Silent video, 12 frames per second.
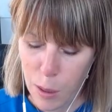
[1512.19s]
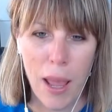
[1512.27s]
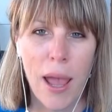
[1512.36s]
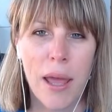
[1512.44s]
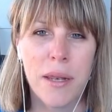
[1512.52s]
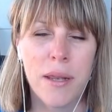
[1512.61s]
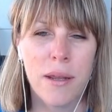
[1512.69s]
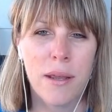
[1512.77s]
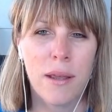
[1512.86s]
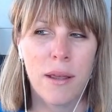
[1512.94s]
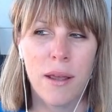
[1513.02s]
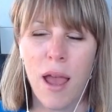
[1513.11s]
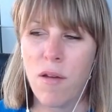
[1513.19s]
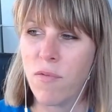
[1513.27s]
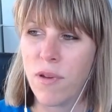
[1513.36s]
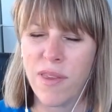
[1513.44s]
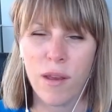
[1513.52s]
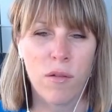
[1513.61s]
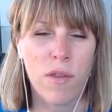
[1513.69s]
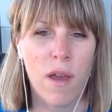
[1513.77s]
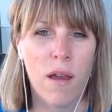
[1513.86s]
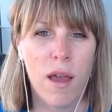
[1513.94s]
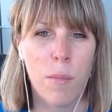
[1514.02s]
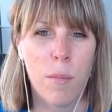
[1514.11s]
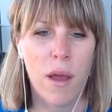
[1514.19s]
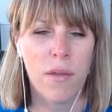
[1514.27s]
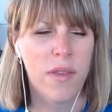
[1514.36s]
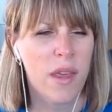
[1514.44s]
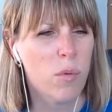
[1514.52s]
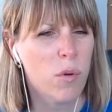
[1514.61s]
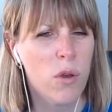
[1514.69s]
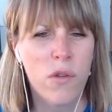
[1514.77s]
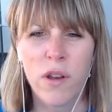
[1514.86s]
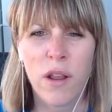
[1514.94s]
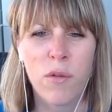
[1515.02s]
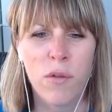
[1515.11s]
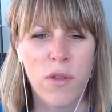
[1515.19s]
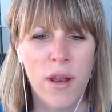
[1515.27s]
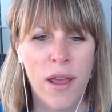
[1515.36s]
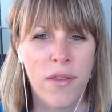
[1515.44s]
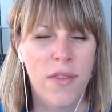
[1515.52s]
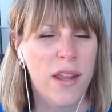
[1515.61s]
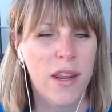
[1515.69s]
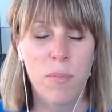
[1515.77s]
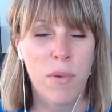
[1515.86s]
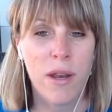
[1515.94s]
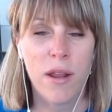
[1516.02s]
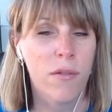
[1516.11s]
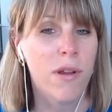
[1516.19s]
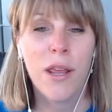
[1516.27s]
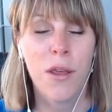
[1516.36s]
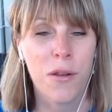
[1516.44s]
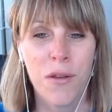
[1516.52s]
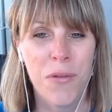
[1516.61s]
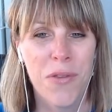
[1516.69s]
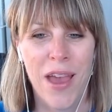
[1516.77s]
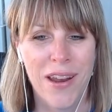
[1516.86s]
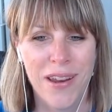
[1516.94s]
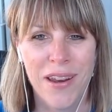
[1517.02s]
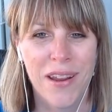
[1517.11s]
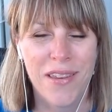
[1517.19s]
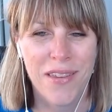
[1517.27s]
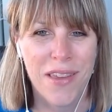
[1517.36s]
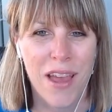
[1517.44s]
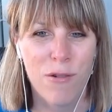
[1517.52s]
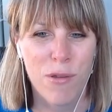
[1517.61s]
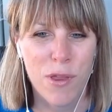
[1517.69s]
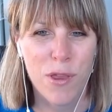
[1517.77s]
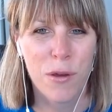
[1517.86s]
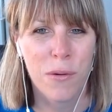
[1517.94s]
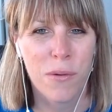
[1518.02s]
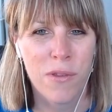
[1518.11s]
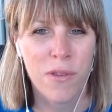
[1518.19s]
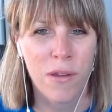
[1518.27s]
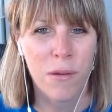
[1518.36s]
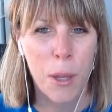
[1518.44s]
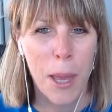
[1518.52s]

And every single time I'd say, well, who should I talk to next? And they'd give me another really good contact and I'd just go and talk to.